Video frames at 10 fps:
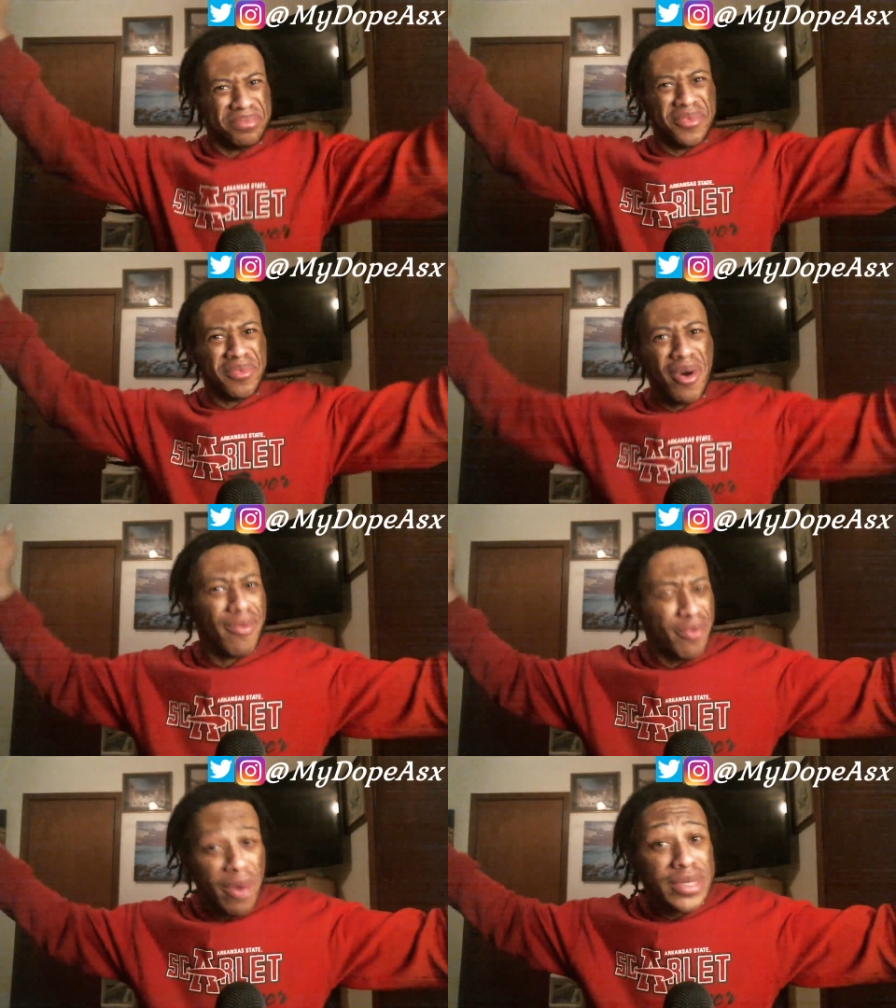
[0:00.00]

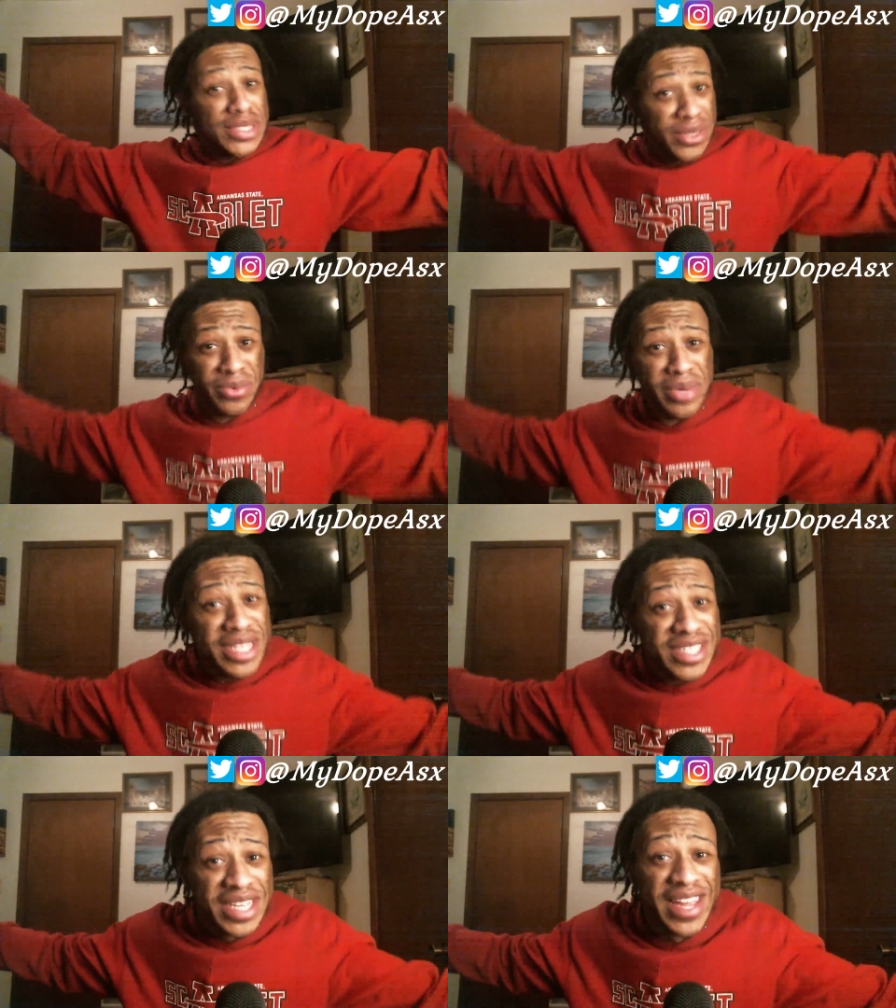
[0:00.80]
What was the
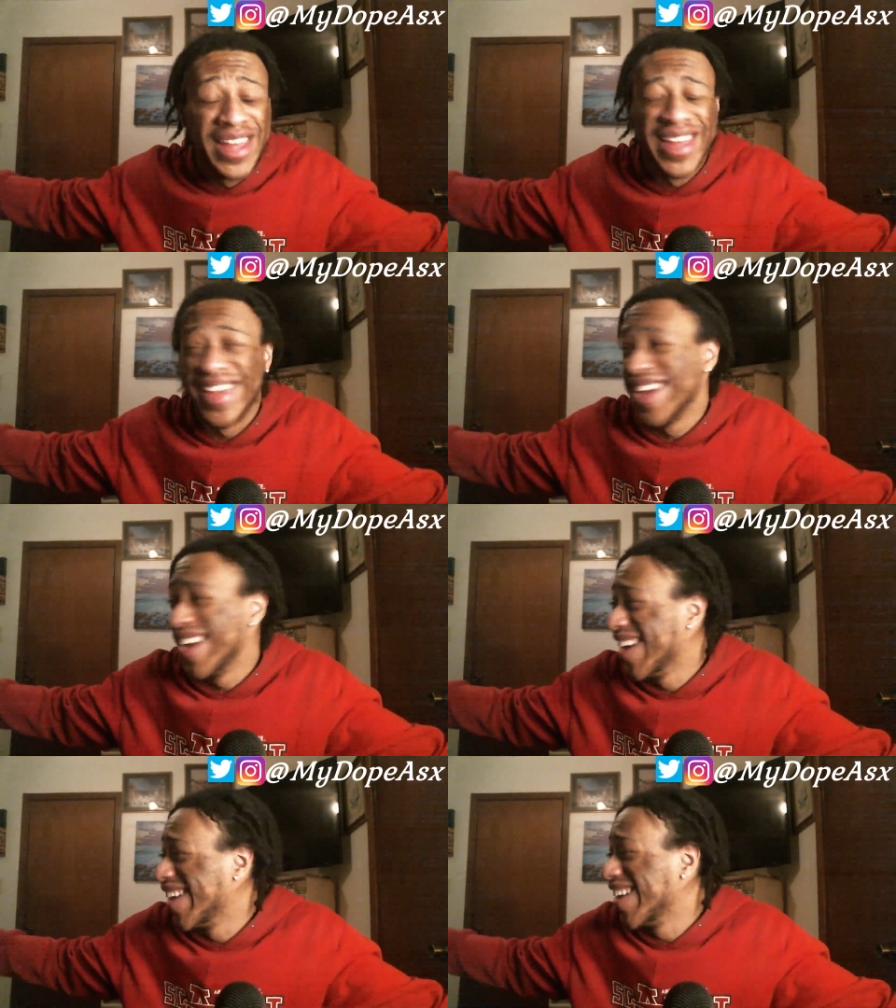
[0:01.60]
reason?
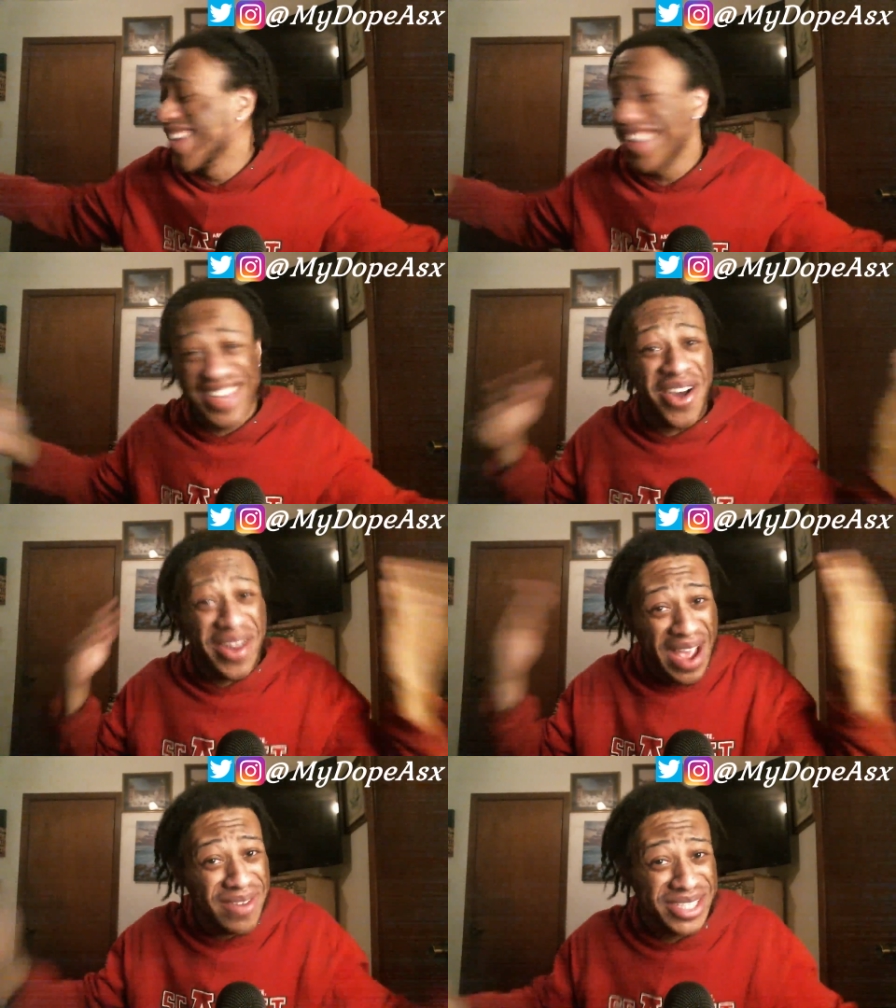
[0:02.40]
Y'all
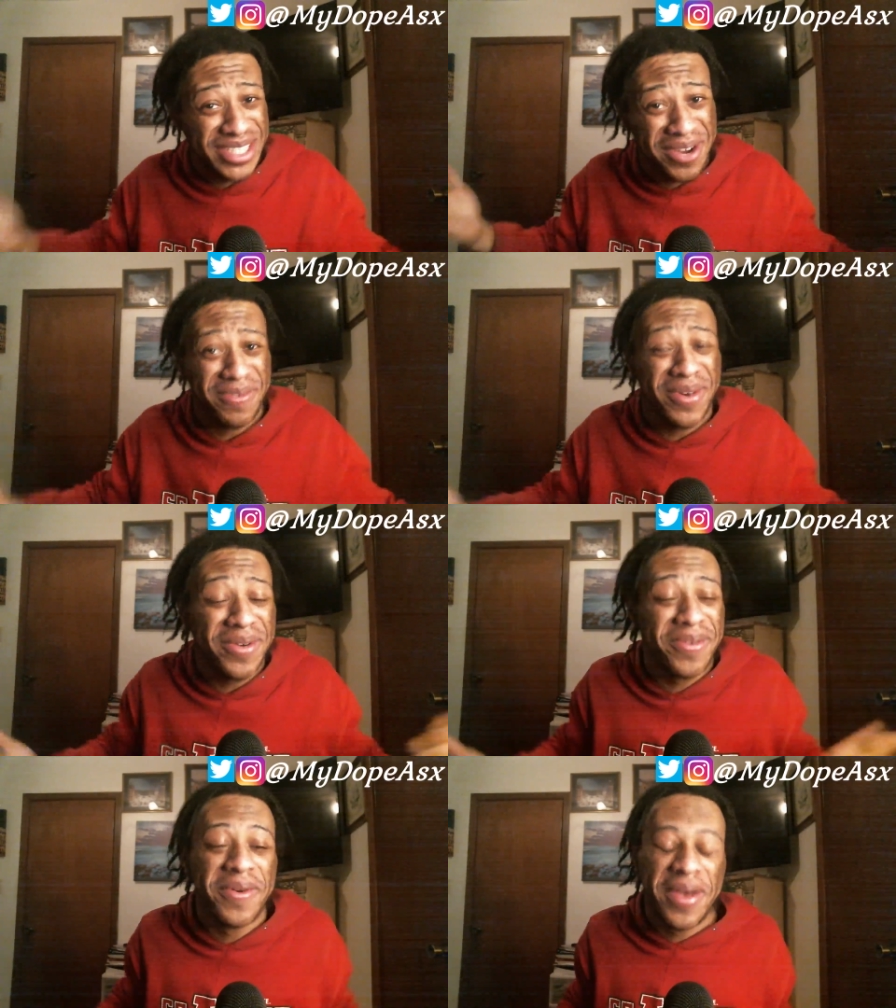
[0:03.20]
got what y'all want.